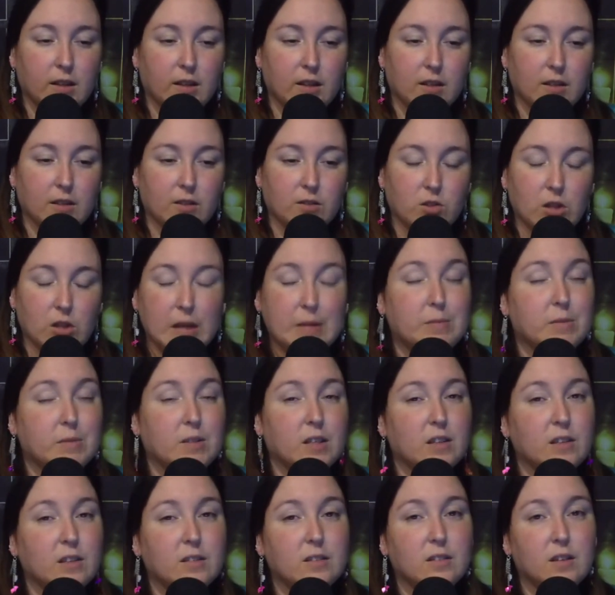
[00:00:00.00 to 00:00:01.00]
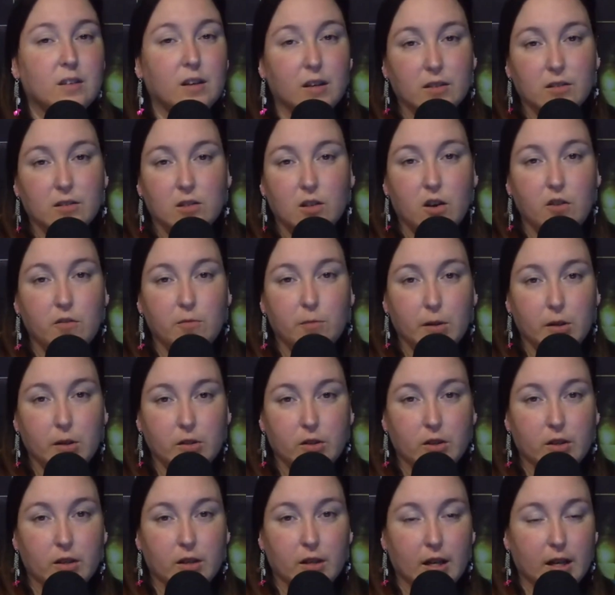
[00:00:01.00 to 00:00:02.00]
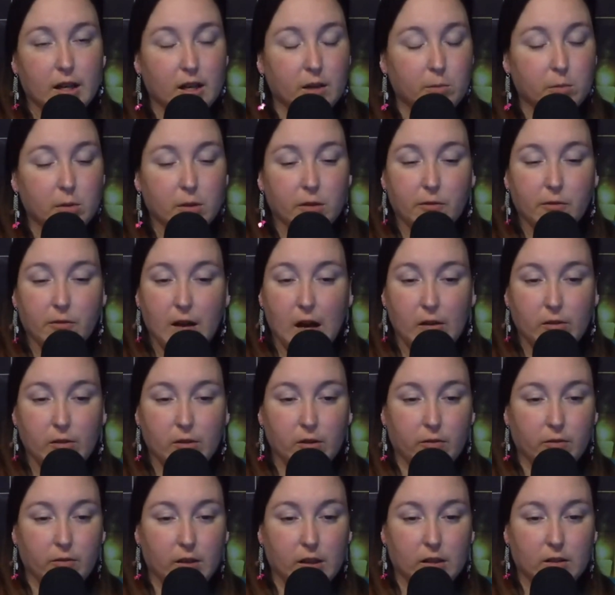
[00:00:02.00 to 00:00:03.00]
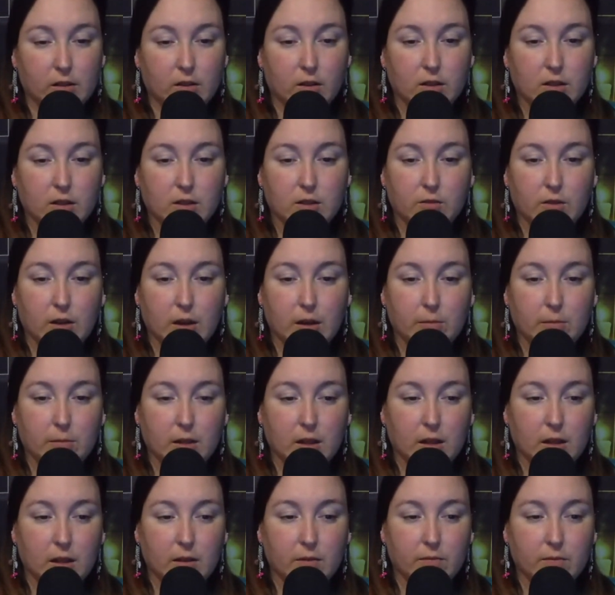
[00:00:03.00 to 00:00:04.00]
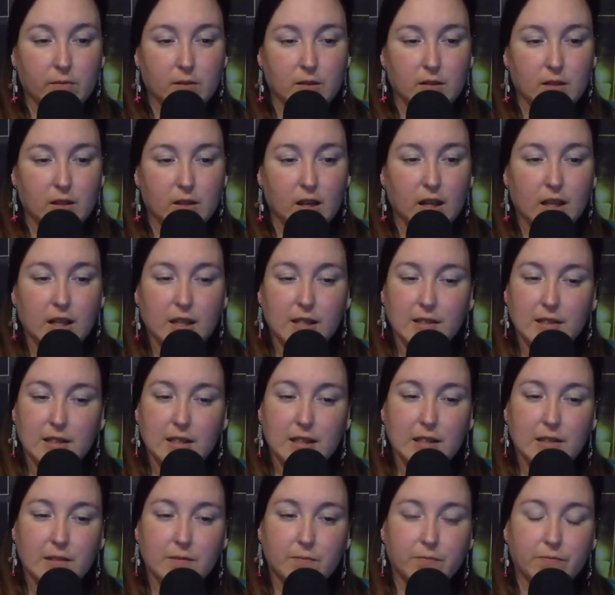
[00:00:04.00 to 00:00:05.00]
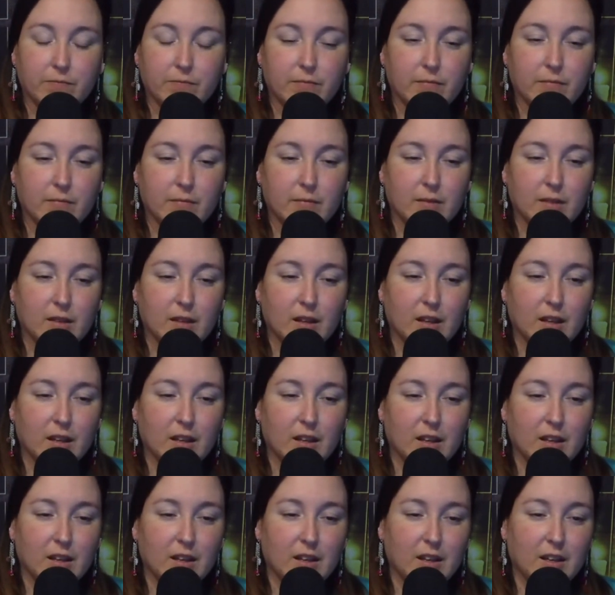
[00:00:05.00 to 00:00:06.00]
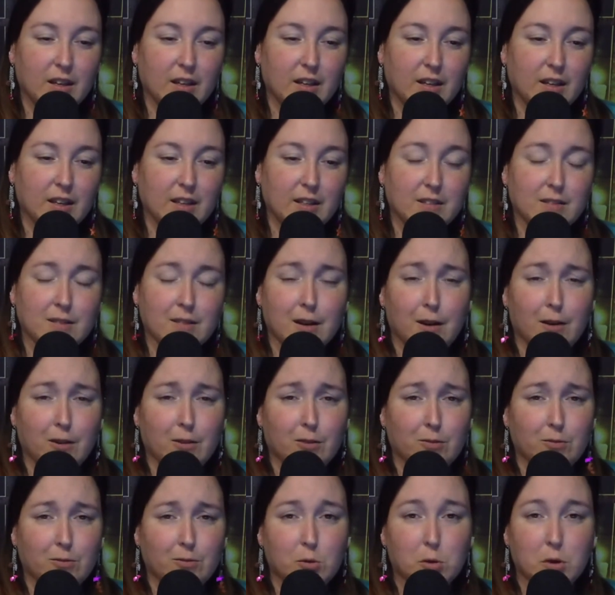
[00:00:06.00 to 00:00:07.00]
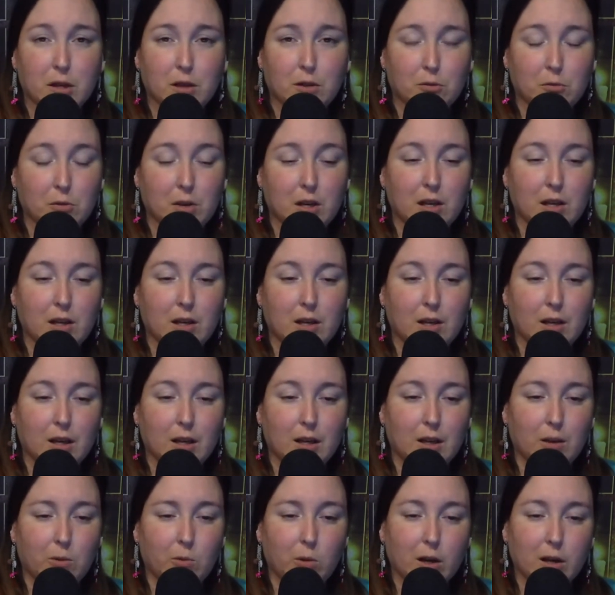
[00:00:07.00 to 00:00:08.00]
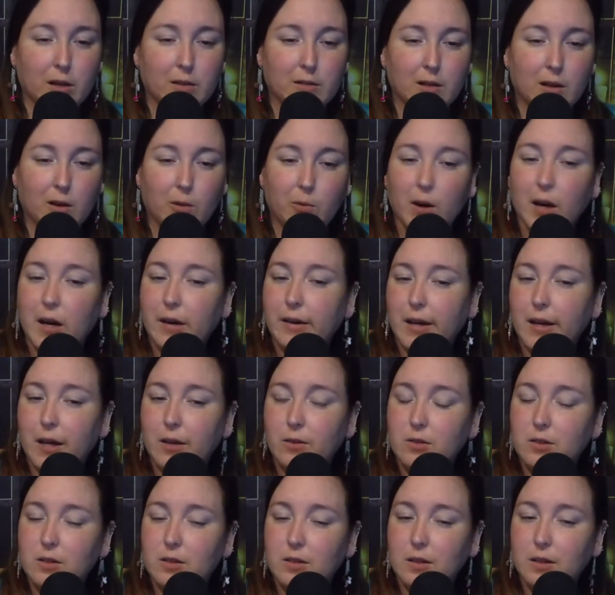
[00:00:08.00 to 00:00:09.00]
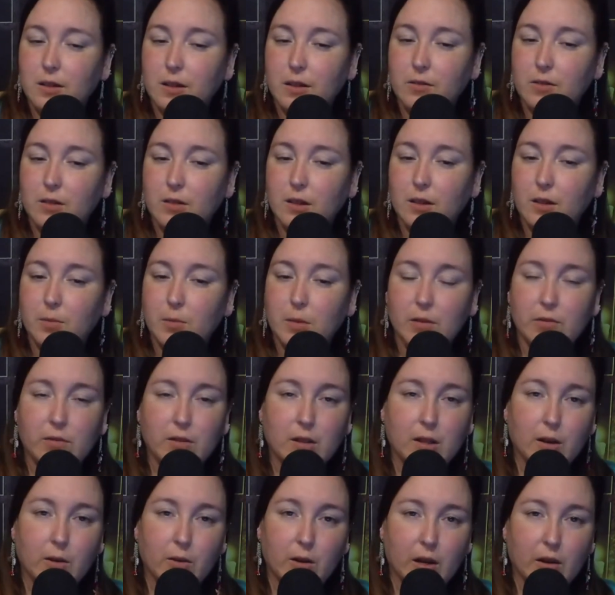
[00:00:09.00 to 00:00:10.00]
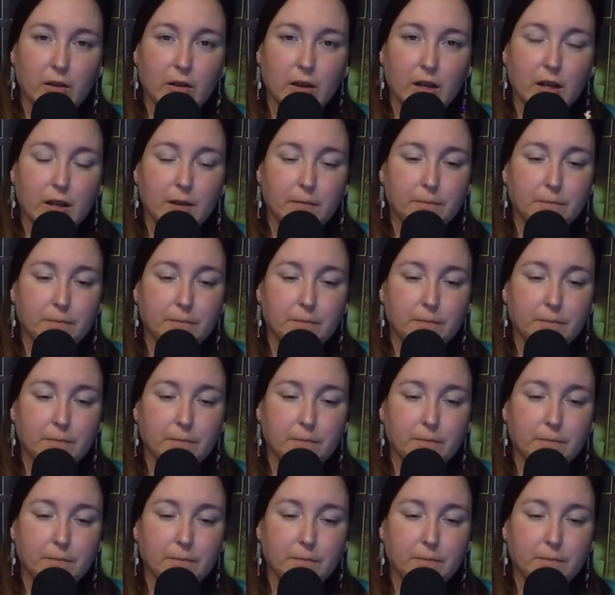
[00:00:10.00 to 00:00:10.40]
James's unsolved murder had a profound effect on his family, said Andy. He's now 43 and he works in a warehouse and lives in the Buffalo area.